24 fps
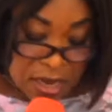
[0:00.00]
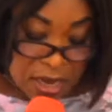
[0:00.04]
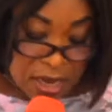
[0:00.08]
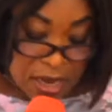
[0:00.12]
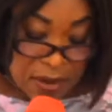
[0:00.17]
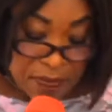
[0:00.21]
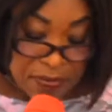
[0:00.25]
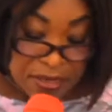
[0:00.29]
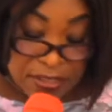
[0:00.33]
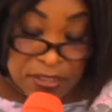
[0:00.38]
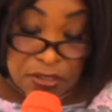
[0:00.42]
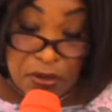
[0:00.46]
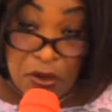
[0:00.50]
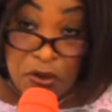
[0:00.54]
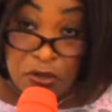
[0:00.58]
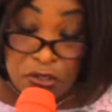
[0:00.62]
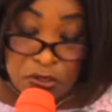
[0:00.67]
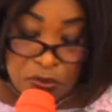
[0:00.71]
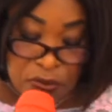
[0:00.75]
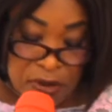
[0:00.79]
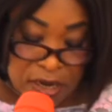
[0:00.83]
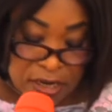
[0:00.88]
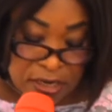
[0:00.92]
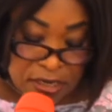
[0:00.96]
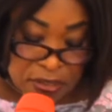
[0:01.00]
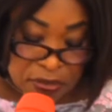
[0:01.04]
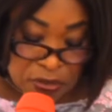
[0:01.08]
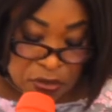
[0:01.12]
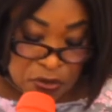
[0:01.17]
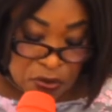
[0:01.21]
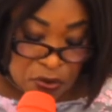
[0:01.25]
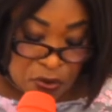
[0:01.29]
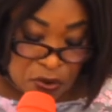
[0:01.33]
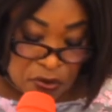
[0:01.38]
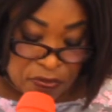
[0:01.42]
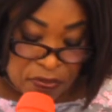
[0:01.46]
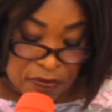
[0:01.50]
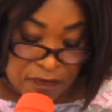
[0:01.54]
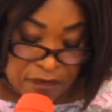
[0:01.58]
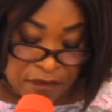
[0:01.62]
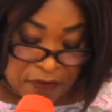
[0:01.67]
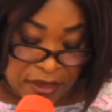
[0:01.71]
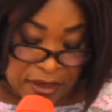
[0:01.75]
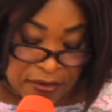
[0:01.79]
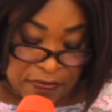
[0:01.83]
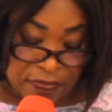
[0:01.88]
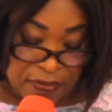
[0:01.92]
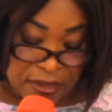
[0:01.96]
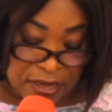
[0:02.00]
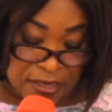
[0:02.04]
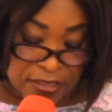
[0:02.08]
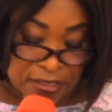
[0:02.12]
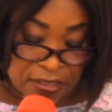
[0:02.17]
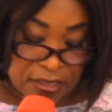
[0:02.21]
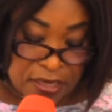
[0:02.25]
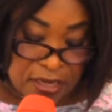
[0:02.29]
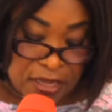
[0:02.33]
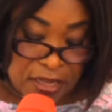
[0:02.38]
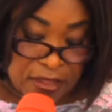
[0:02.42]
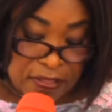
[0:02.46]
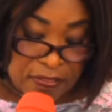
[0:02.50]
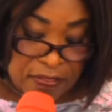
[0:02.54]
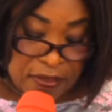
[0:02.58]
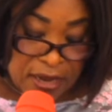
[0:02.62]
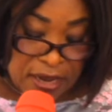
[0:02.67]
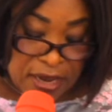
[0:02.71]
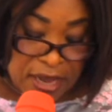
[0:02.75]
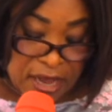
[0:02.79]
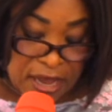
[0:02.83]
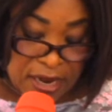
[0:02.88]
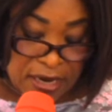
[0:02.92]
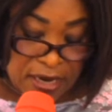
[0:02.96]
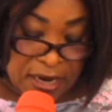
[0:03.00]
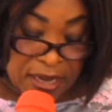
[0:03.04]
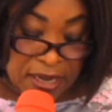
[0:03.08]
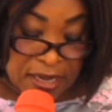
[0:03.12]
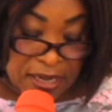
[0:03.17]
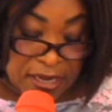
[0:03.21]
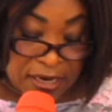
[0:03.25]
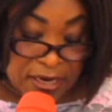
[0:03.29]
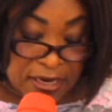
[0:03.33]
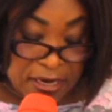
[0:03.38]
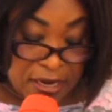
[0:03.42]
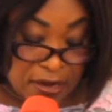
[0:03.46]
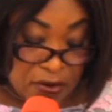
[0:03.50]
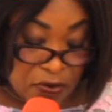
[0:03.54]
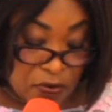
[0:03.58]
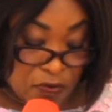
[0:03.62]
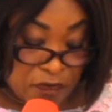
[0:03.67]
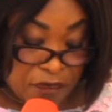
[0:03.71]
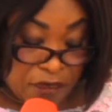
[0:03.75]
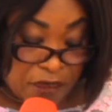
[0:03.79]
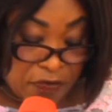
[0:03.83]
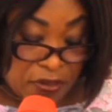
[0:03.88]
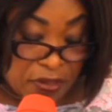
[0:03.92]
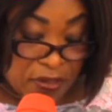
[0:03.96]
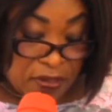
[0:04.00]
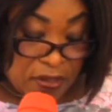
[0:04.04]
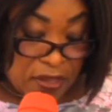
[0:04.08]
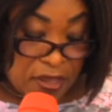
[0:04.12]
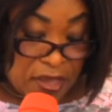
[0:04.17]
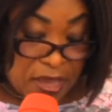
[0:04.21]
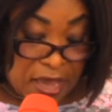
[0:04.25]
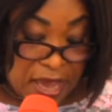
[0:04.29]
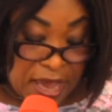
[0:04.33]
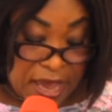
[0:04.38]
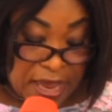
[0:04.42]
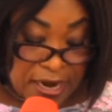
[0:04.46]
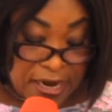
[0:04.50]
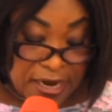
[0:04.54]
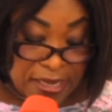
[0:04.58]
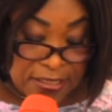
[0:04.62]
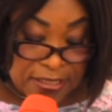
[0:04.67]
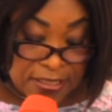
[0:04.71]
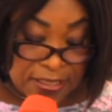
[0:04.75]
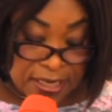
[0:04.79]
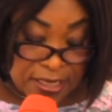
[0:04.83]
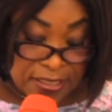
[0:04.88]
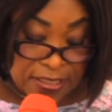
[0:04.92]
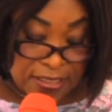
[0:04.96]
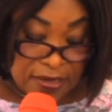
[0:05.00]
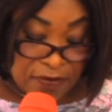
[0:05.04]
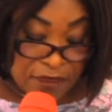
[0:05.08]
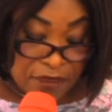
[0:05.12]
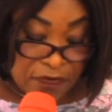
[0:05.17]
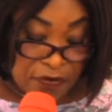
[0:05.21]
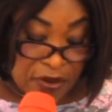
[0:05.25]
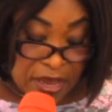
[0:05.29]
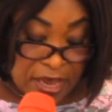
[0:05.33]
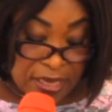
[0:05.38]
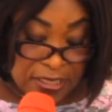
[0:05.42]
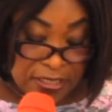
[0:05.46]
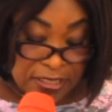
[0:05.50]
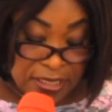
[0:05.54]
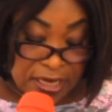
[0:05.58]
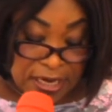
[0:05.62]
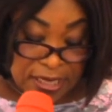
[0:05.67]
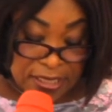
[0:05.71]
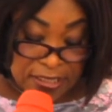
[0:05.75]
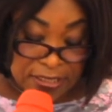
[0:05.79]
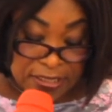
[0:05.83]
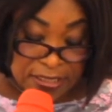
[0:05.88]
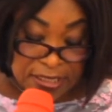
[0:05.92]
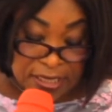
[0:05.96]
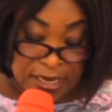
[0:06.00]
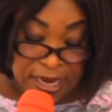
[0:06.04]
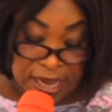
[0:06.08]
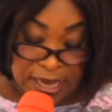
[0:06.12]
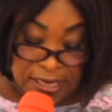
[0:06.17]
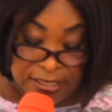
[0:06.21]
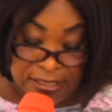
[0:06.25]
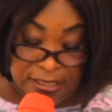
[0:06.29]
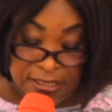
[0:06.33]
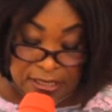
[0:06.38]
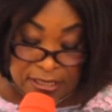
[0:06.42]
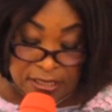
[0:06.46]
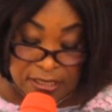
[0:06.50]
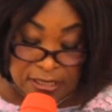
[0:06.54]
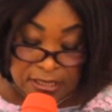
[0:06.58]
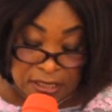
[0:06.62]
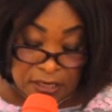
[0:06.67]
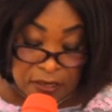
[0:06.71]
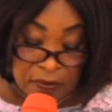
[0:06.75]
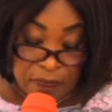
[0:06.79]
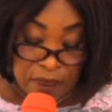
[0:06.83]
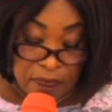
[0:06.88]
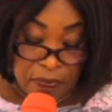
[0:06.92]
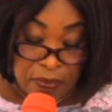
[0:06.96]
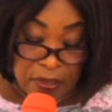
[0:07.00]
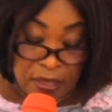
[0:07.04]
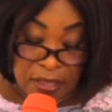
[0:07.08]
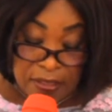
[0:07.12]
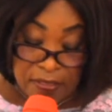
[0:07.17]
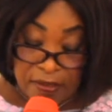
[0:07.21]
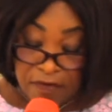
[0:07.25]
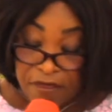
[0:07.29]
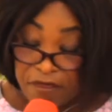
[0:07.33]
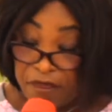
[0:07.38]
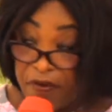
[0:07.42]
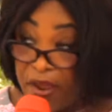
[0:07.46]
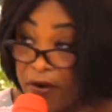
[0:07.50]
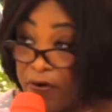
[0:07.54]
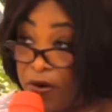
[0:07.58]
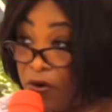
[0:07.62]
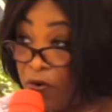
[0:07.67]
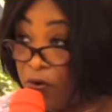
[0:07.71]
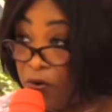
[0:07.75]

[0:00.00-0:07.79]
I must also underscore the fact that the Ghana India Kofi Annan Center for Excellence in ICT, the very